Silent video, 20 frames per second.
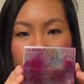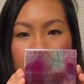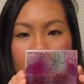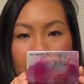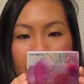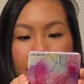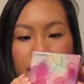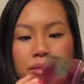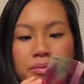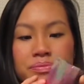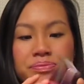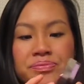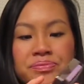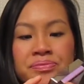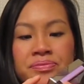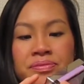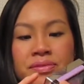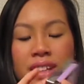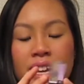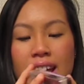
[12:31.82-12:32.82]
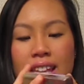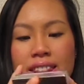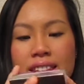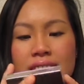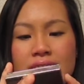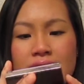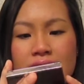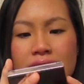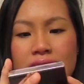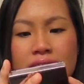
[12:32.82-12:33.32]
line, and
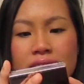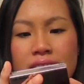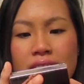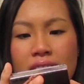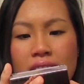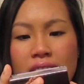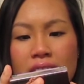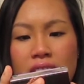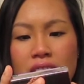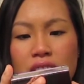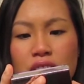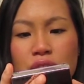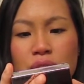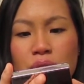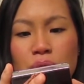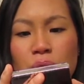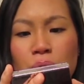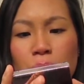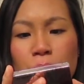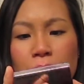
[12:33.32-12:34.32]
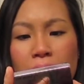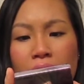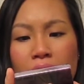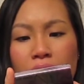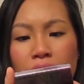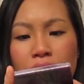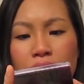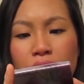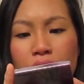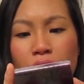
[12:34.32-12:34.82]
this is a duo
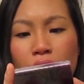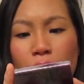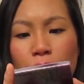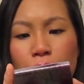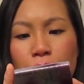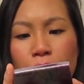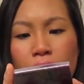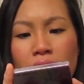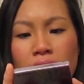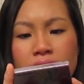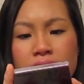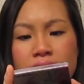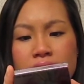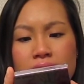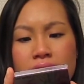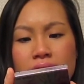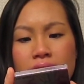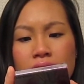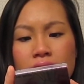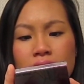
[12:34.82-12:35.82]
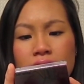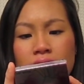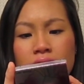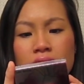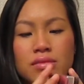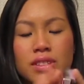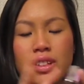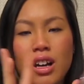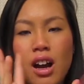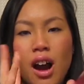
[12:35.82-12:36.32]
powder bronzing
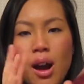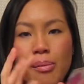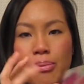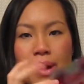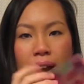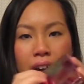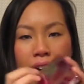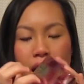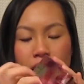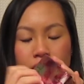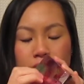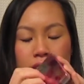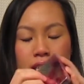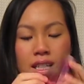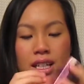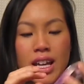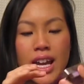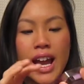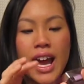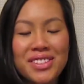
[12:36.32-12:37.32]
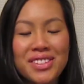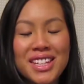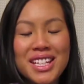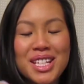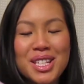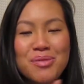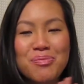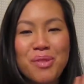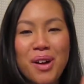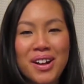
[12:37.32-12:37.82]
compact.
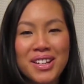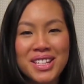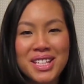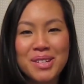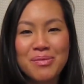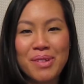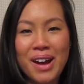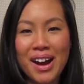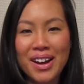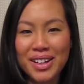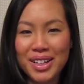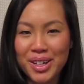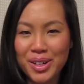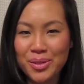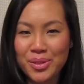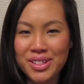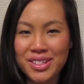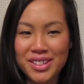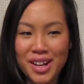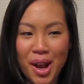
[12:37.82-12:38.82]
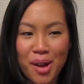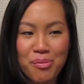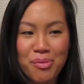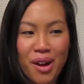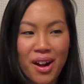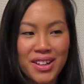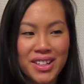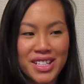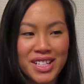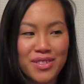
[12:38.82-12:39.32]
This bronzing powder was not
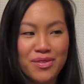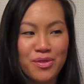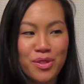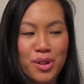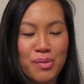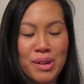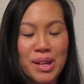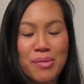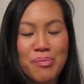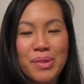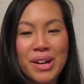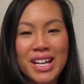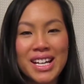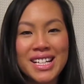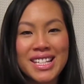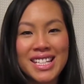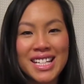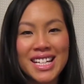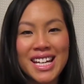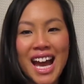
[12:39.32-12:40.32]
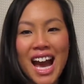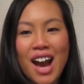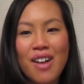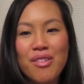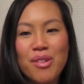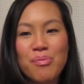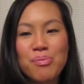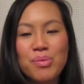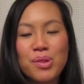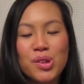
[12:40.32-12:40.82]
bronzing for me, but it did have
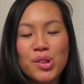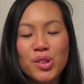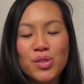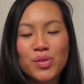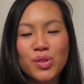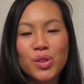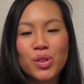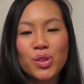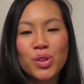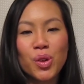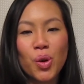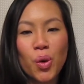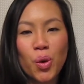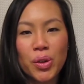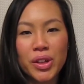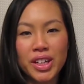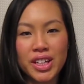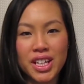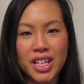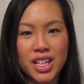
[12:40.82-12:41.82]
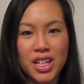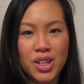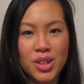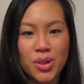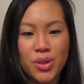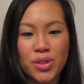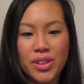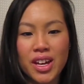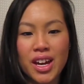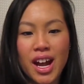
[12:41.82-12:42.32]
a beautiful golden
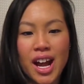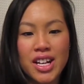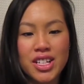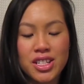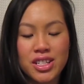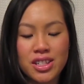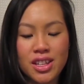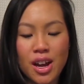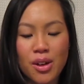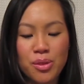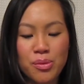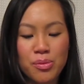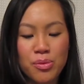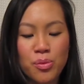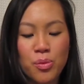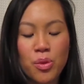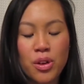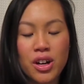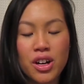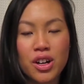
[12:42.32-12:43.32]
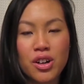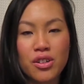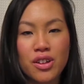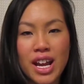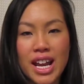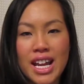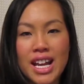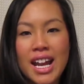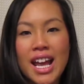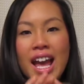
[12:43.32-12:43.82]
hue that I just thought would work
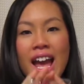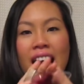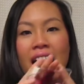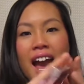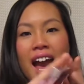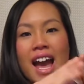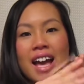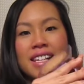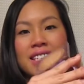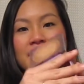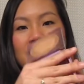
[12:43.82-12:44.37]
great as